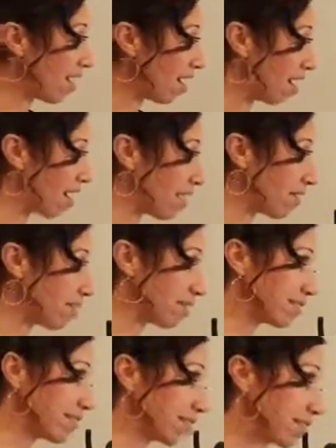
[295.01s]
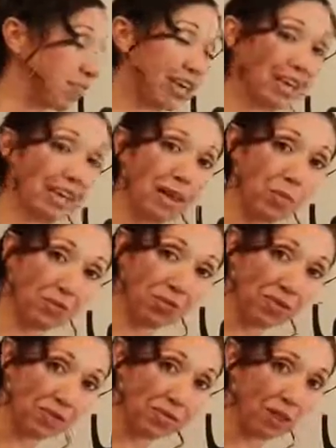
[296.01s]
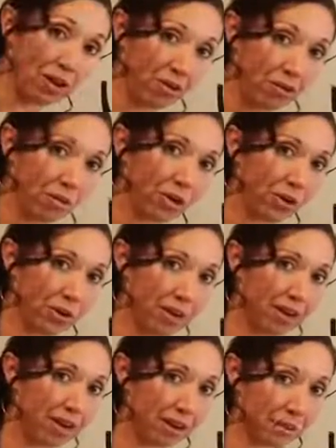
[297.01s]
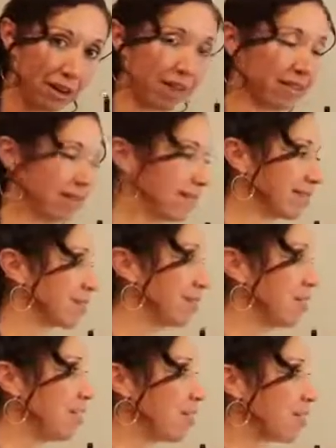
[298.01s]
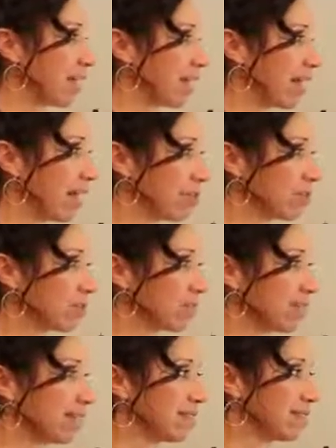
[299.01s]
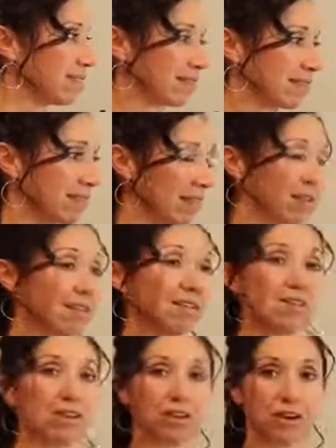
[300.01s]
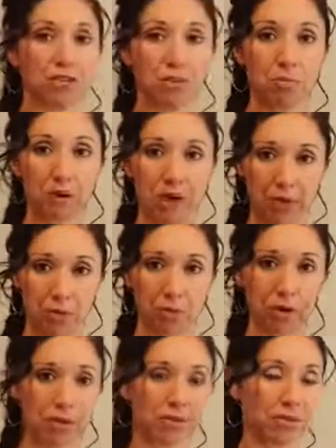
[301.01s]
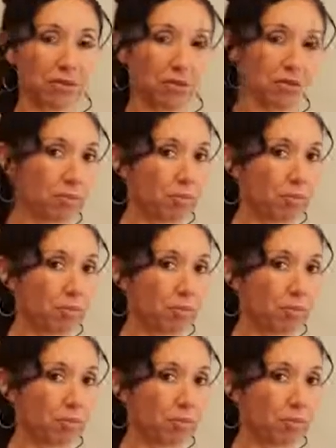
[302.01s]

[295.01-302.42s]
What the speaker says: Obviously, there's a lot of chemistry involved. We're going atomic on this. and how it relates to the cell, there's your bio part. So there's your